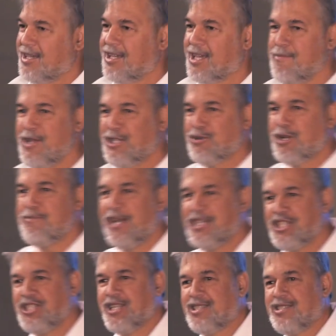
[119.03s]
You can imagine what a
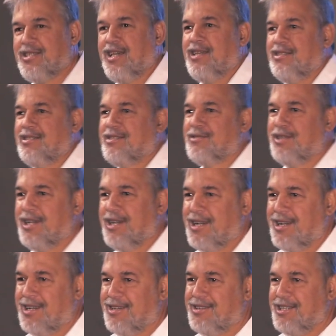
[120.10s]
message that sends.
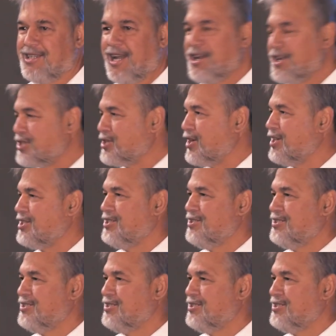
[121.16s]
You go to church.